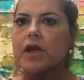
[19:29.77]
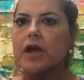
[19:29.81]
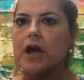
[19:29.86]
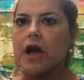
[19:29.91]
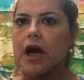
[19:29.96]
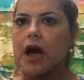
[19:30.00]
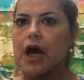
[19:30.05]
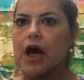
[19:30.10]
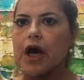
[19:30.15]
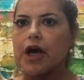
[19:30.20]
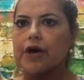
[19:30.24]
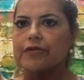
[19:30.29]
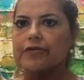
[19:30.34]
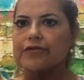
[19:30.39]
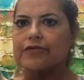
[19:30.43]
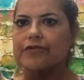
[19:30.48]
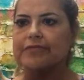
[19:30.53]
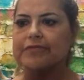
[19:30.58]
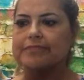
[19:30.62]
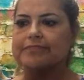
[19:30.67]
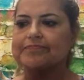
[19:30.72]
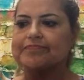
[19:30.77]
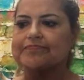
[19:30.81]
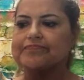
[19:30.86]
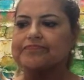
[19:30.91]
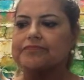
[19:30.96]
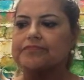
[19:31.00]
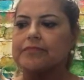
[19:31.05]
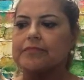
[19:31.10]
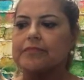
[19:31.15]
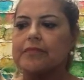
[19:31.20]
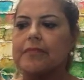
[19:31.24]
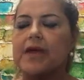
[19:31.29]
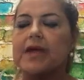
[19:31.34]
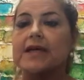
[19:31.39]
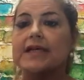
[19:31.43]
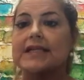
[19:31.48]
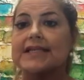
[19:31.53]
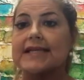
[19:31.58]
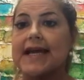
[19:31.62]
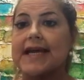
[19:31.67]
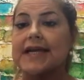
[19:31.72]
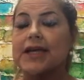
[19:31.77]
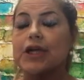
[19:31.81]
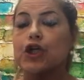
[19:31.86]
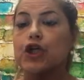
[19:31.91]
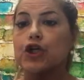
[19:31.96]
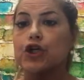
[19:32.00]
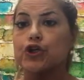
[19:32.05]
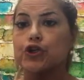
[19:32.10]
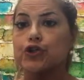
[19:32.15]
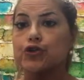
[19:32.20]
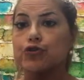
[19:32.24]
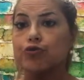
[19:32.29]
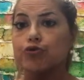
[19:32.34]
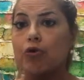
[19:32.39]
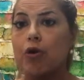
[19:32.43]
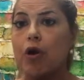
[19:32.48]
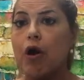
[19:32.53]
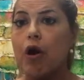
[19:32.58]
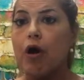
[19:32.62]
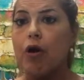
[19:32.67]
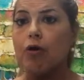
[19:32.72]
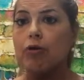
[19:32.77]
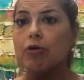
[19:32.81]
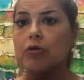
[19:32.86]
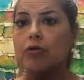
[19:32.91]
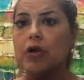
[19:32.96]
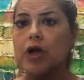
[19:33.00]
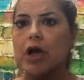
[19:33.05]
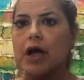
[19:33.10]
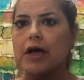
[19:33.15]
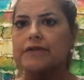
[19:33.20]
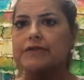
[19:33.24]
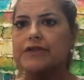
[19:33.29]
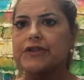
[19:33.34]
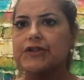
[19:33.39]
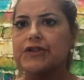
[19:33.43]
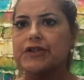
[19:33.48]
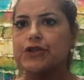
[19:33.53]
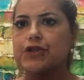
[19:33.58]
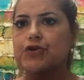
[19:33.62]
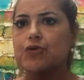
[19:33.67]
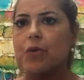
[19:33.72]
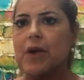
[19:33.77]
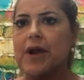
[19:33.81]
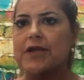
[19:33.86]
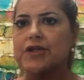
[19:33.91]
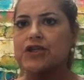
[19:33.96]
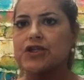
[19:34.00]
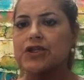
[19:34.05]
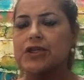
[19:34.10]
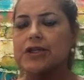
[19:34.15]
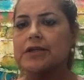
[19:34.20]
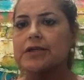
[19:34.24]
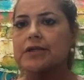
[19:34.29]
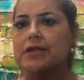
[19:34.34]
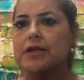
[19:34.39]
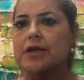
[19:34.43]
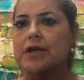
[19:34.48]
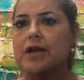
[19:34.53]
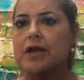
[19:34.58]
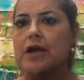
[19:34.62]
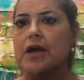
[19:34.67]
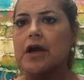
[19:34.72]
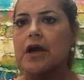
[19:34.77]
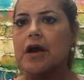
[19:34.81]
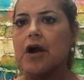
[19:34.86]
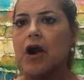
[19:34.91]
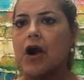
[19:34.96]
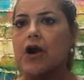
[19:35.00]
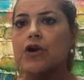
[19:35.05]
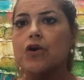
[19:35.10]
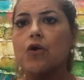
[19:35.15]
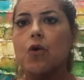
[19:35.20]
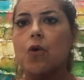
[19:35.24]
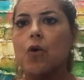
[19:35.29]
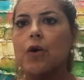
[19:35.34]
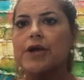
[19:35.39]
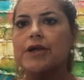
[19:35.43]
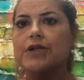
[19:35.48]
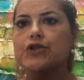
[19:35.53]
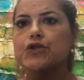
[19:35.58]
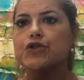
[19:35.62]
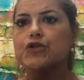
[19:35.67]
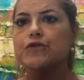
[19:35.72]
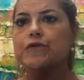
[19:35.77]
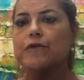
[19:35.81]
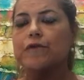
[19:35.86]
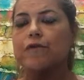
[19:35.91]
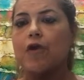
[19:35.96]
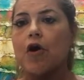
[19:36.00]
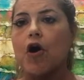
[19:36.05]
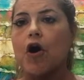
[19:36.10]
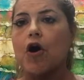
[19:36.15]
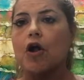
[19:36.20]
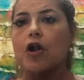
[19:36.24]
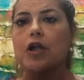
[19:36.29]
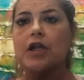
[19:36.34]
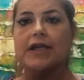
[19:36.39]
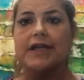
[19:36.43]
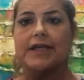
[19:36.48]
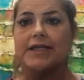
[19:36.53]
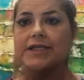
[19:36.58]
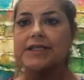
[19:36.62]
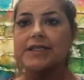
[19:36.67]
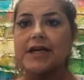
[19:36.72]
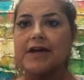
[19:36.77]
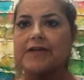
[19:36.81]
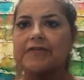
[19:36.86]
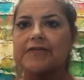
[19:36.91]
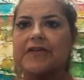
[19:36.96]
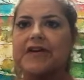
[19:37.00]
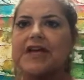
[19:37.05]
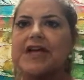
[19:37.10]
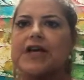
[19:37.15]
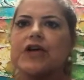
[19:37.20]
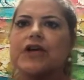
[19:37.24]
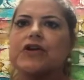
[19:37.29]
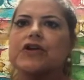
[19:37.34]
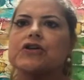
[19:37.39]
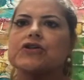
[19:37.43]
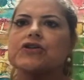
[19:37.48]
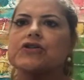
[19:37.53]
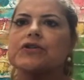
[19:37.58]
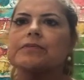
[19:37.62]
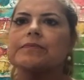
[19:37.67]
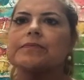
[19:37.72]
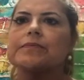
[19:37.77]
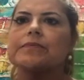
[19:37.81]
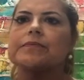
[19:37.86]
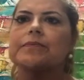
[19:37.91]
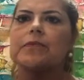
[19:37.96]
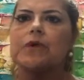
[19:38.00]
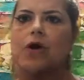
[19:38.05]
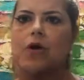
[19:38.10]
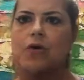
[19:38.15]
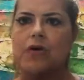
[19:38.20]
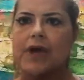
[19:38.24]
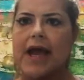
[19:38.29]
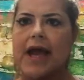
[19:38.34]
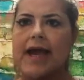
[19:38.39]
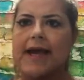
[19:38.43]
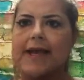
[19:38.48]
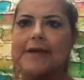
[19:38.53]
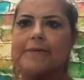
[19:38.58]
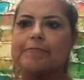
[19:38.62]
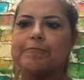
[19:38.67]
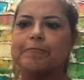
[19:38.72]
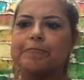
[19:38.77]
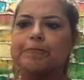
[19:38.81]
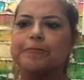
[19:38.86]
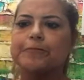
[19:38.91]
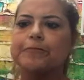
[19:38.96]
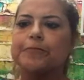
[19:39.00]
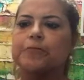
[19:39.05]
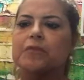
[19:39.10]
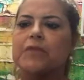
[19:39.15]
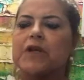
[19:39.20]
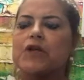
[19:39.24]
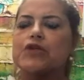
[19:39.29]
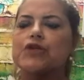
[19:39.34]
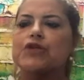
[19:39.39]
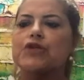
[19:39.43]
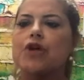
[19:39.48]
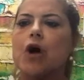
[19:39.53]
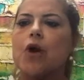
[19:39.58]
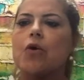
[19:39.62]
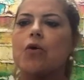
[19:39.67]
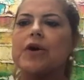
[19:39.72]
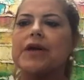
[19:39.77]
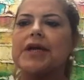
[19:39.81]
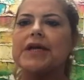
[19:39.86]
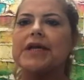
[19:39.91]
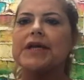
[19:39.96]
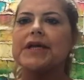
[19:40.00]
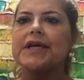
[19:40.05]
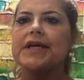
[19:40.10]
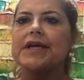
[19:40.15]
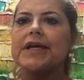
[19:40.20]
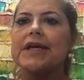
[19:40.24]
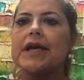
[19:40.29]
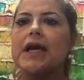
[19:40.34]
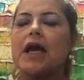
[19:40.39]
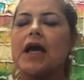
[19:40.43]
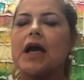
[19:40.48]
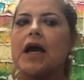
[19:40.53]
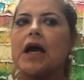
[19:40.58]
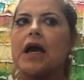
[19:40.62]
of taking control of the situation are going to fall in deaf ears, okay? So he